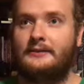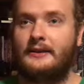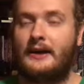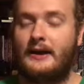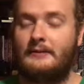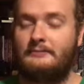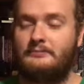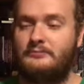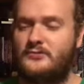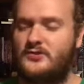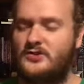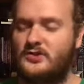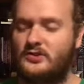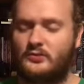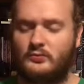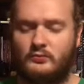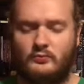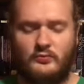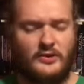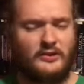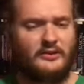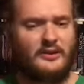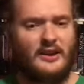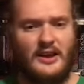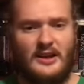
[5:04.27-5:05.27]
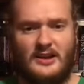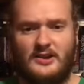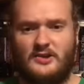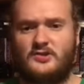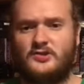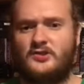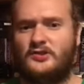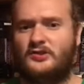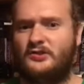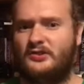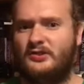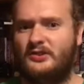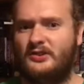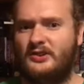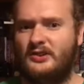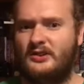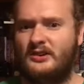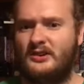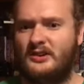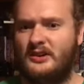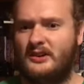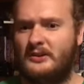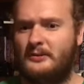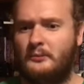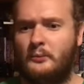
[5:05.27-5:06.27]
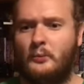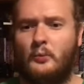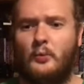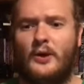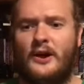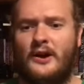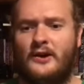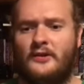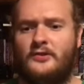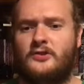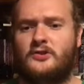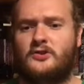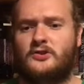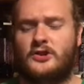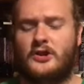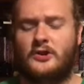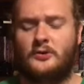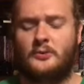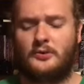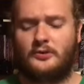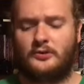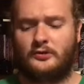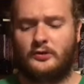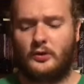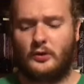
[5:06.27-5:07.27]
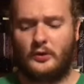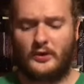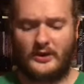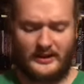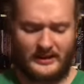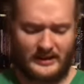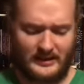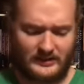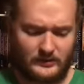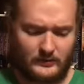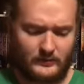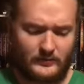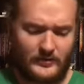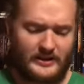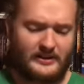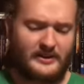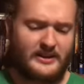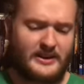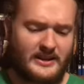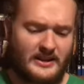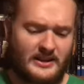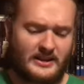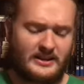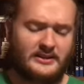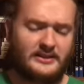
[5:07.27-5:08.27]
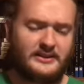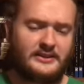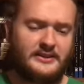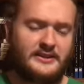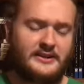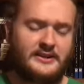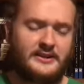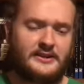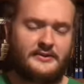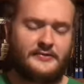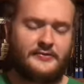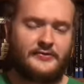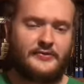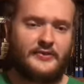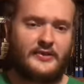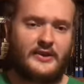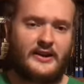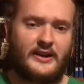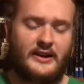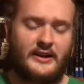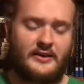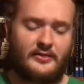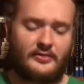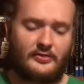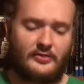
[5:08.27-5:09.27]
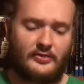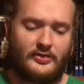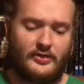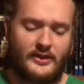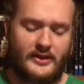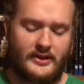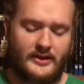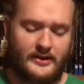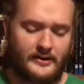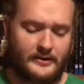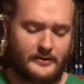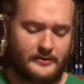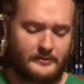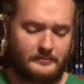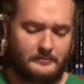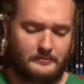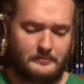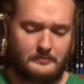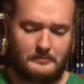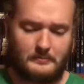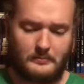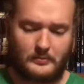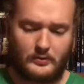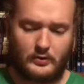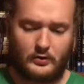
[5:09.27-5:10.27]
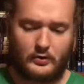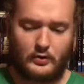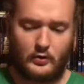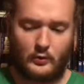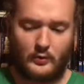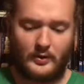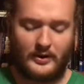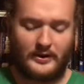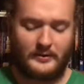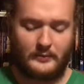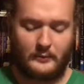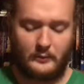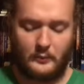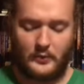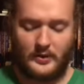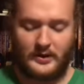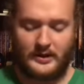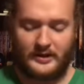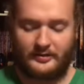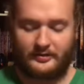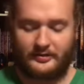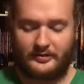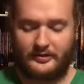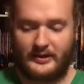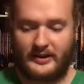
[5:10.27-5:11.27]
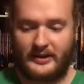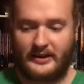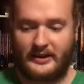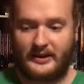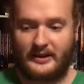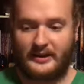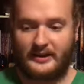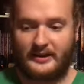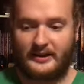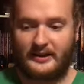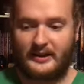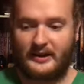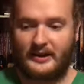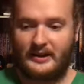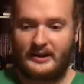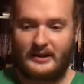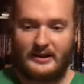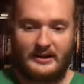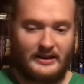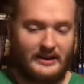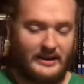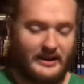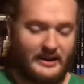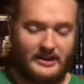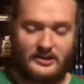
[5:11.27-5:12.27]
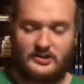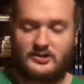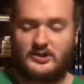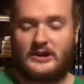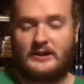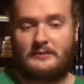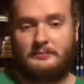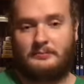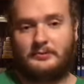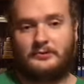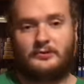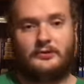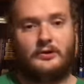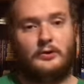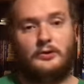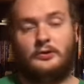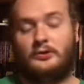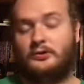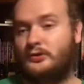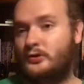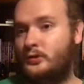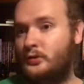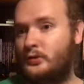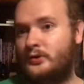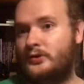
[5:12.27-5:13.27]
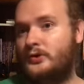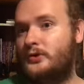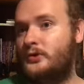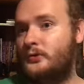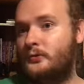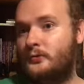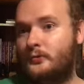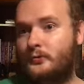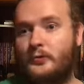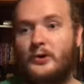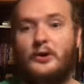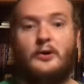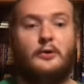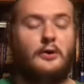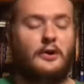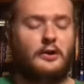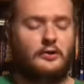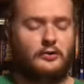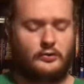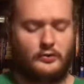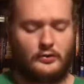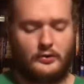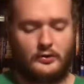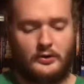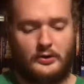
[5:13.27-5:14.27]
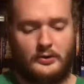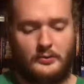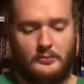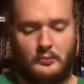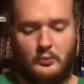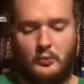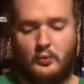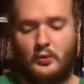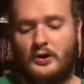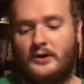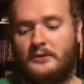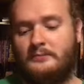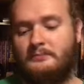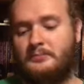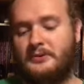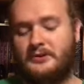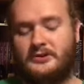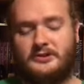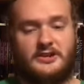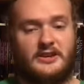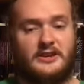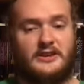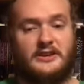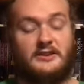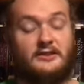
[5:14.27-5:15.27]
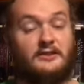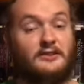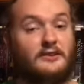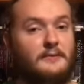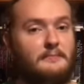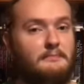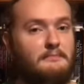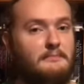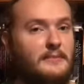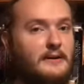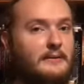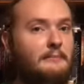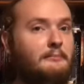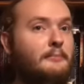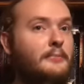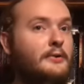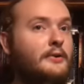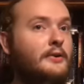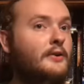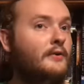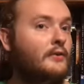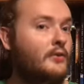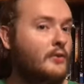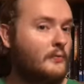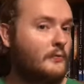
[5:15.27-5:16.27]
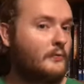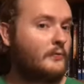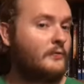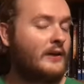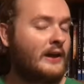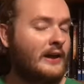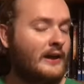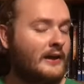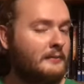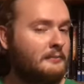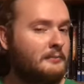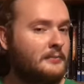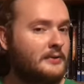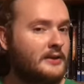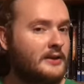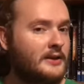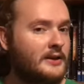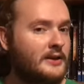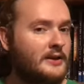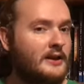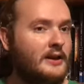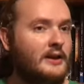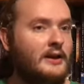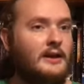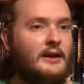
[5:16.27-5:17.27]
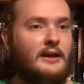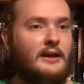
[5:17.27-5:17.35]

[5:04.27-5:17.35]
I'm just really interested in where the show is going. It's very clear that they're going with a each episode is going to focus on one particular member of the family